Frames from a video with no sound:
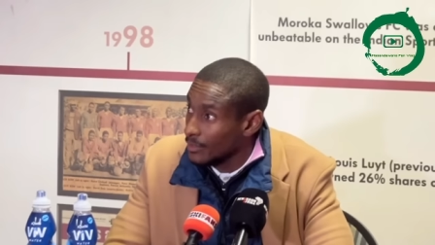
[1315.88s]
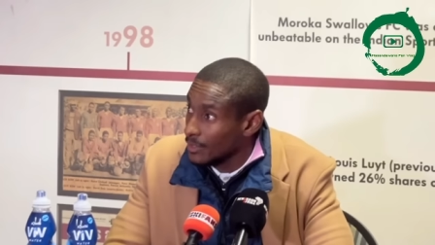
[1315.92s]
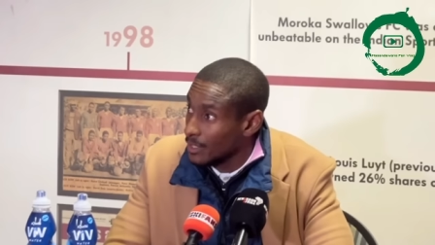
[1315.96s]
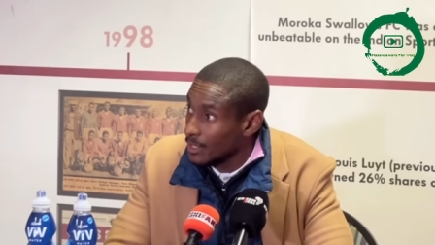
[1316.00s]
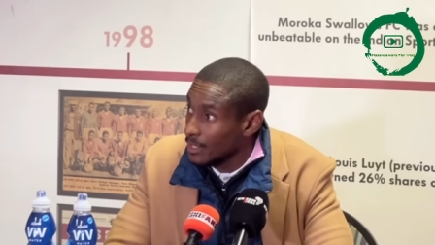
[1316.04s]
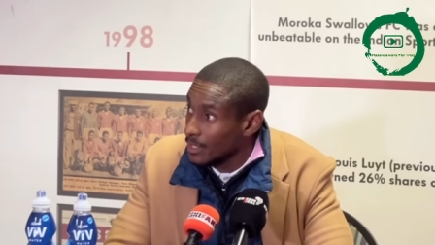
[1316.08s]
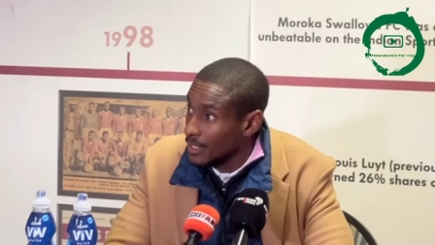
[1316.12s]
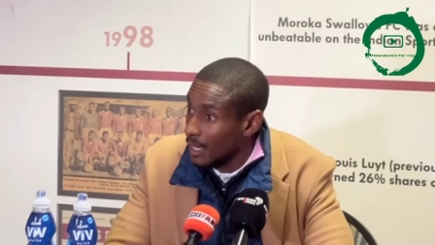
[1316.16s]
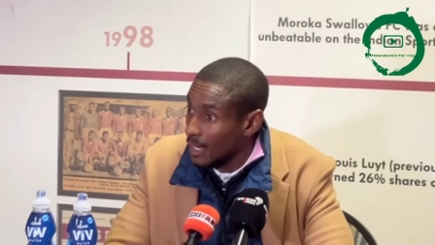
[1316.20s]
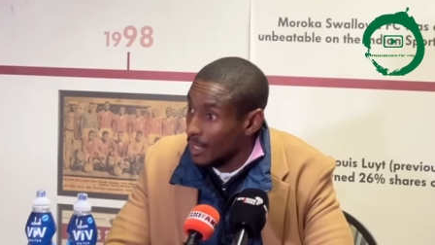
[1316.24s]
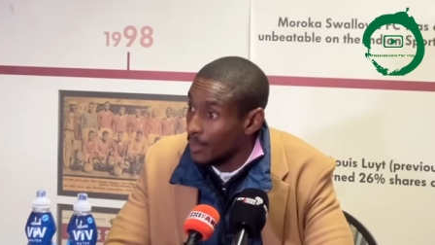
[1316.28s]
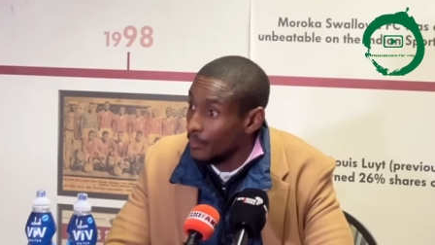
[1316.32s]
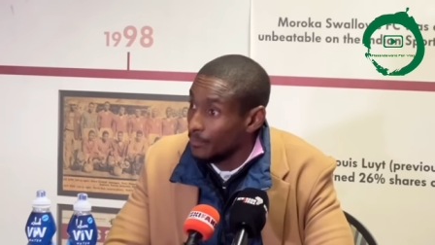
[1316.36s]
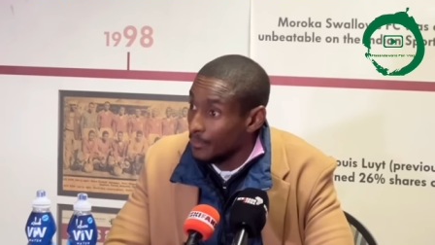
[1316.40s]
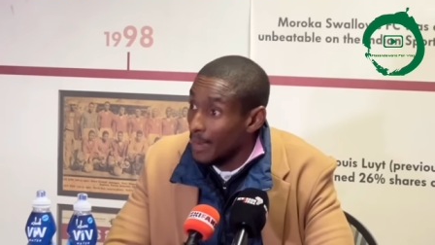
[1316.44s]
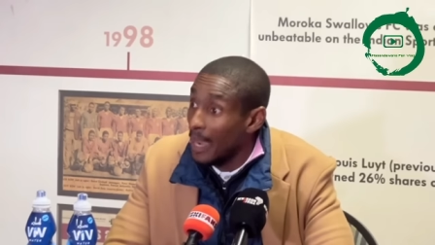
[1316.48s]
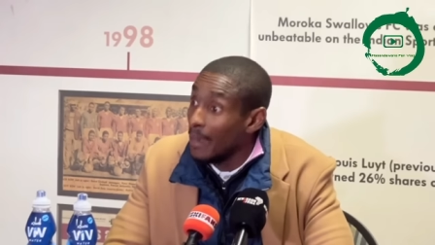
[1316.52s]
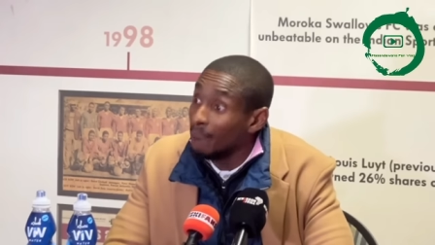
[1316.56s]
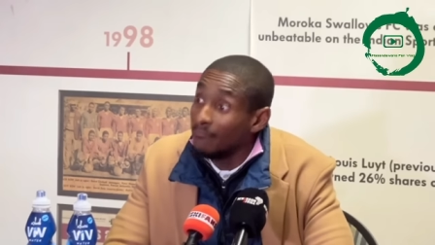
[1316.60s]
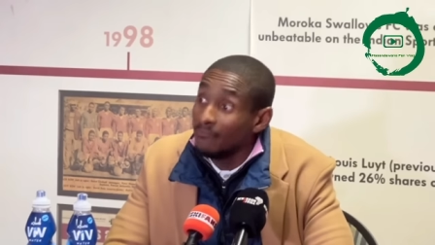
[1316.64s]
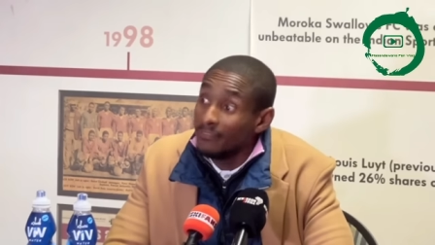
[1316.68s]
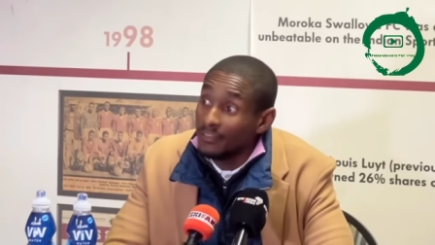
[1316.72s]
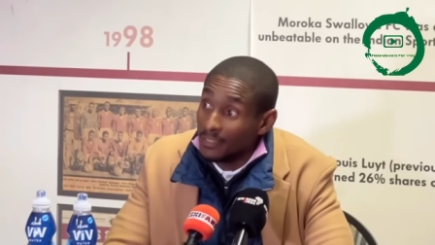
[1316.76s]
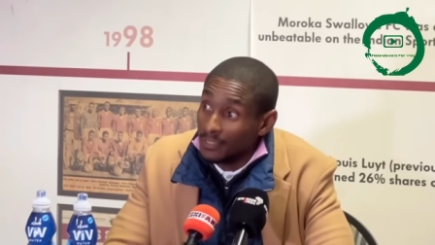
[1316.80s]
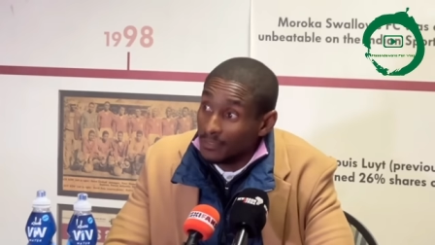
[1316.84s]
I'm,
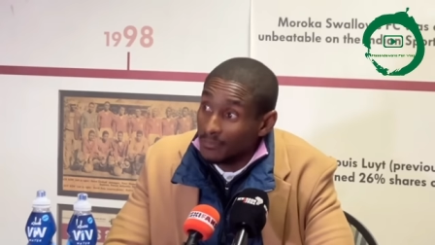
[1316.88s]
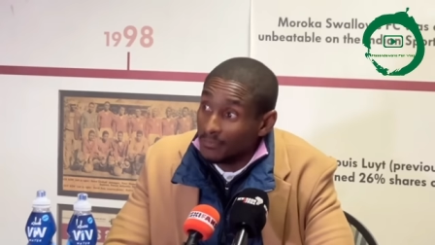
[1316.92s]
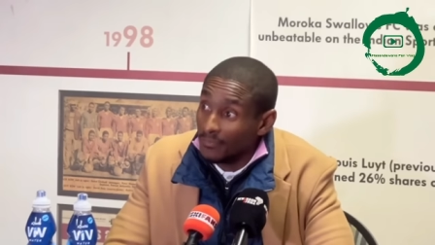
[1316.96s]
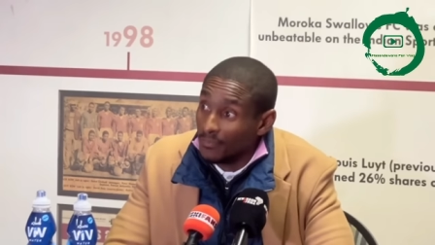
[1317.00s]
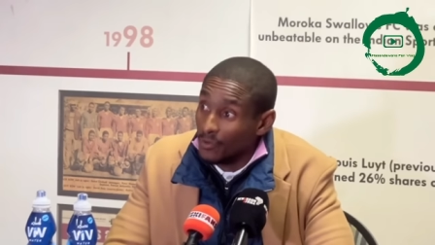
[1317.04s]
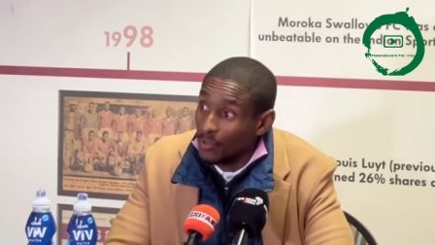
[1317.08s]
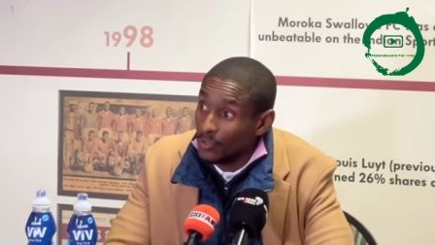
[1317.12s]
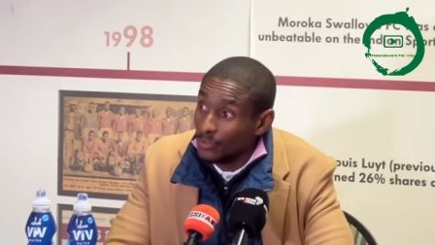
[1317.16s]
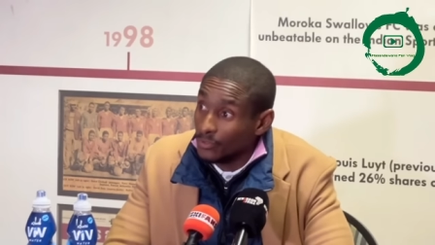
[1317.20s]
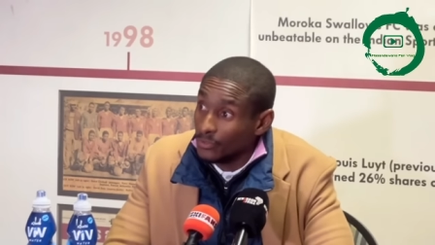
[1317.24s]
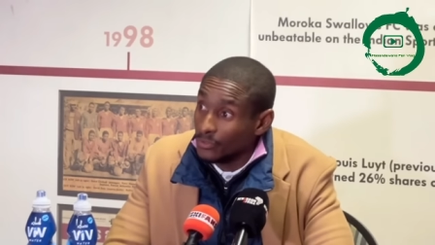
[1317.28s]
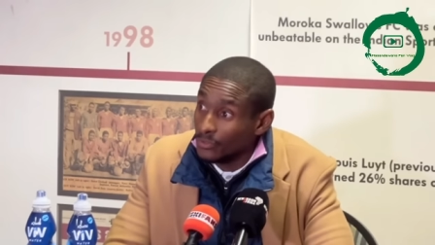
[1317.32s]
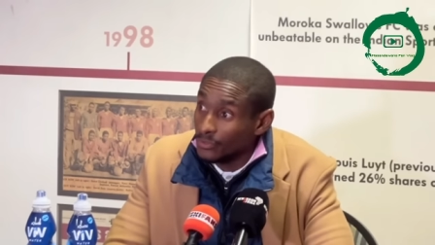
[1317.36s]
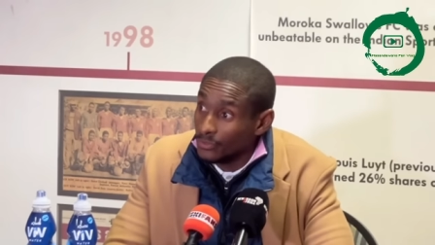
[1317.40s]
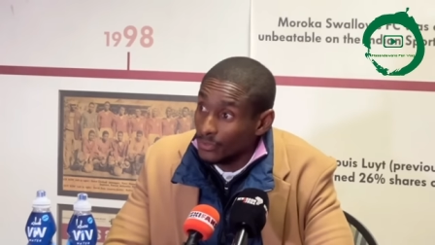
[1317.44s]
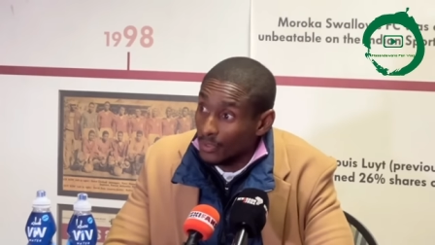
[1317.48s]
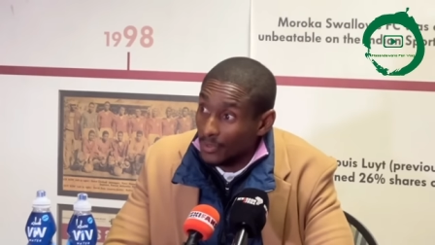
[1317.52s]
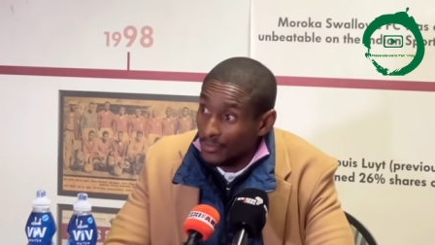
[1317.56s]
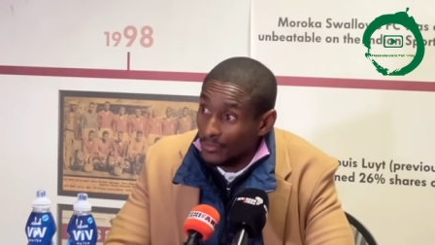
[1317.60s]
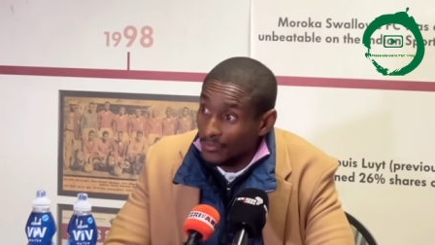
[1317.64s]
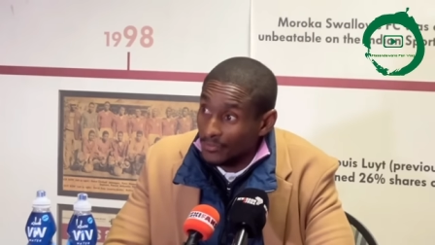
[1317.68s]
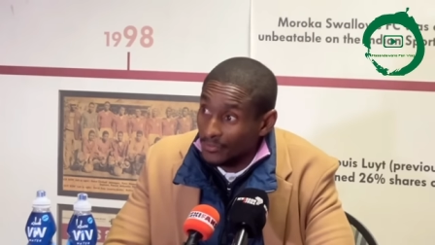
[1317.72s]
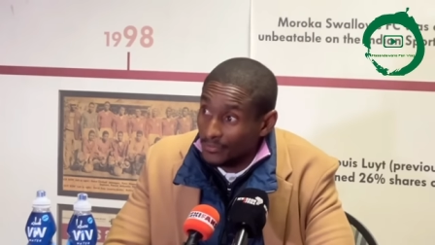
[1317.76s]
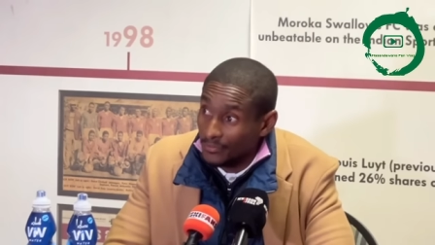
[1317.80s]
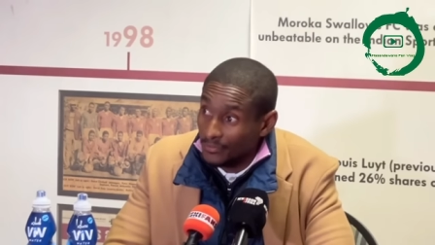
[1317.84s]
I'm very fond
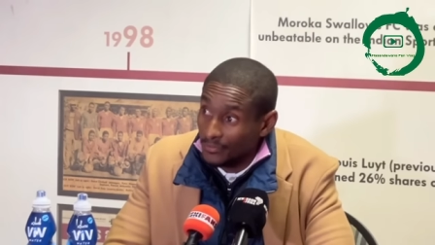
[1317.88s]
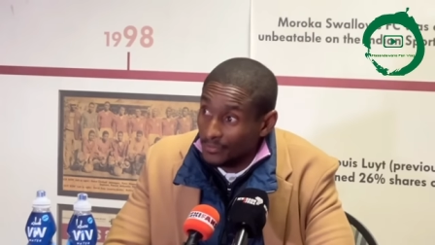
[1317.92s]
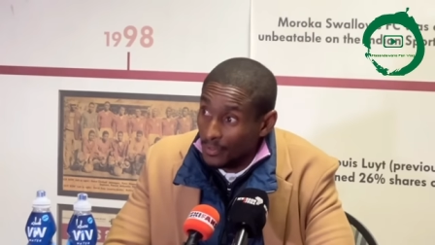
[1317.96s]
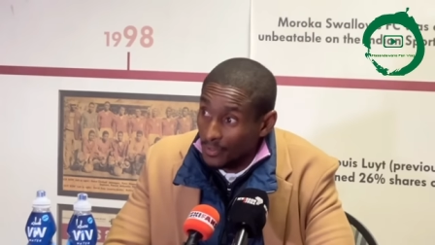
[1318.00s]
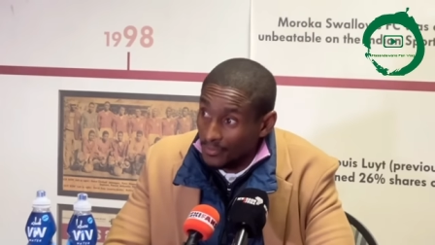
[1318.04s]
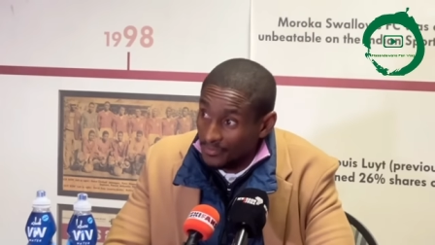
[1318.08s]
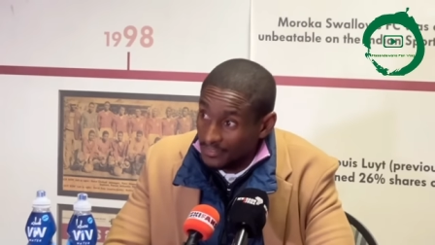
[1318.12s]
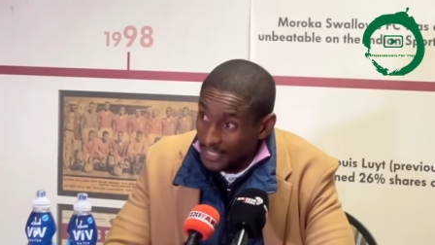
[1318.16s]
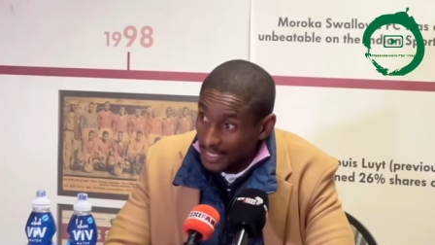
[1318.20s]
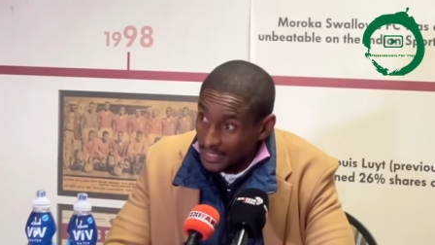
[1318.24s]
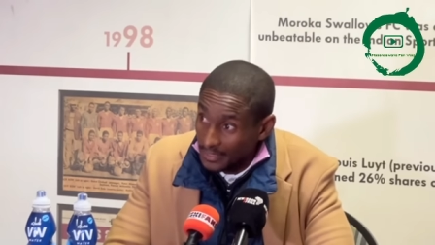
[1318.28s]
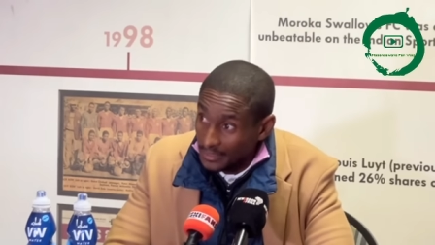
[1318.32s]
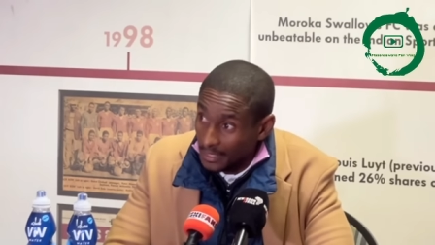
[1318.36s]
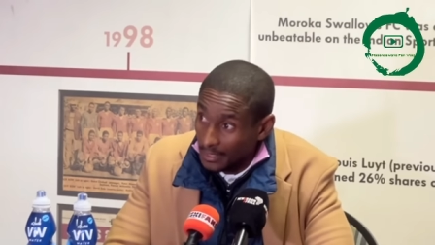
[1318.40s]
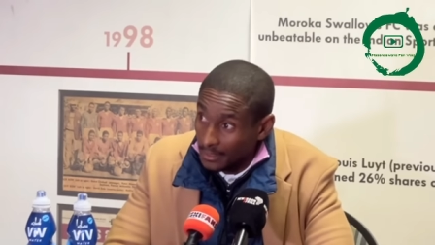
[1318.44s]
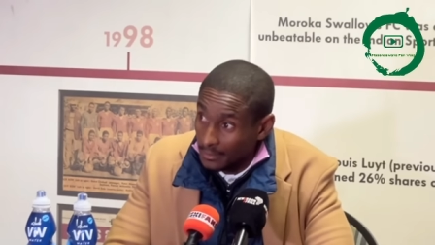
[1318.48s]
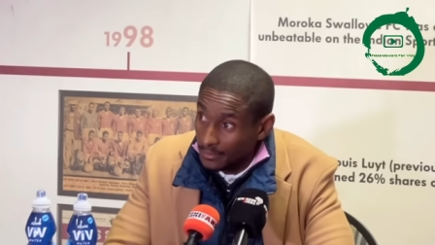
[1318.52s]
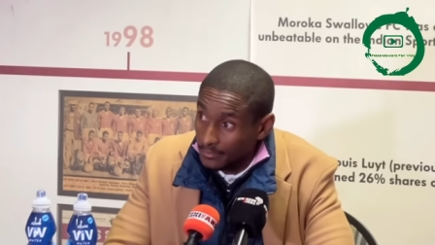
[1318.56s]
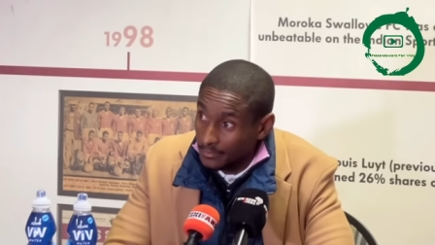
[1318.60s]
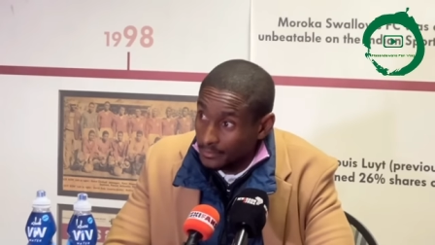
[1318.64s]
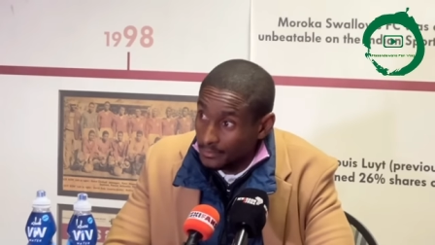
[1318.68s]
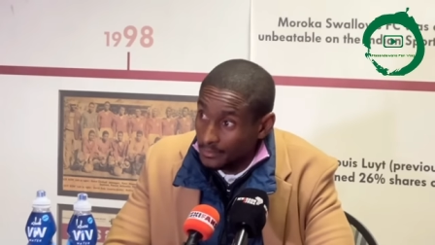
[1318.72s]
of, of data.